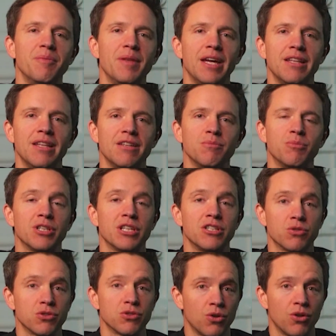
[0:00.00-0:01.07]
and
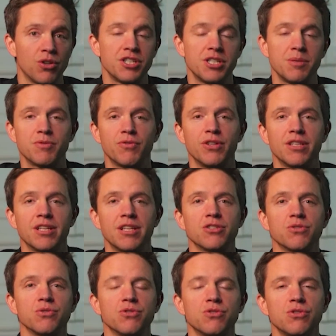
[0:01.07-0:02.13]
potential scholarships for
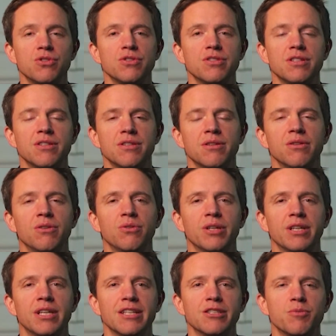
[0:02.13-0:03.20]
international students
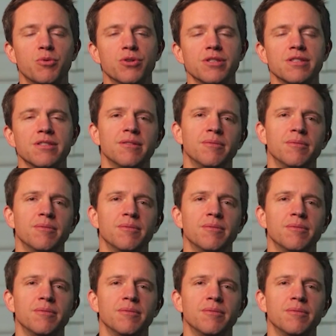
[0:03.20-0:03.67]
looking at sports?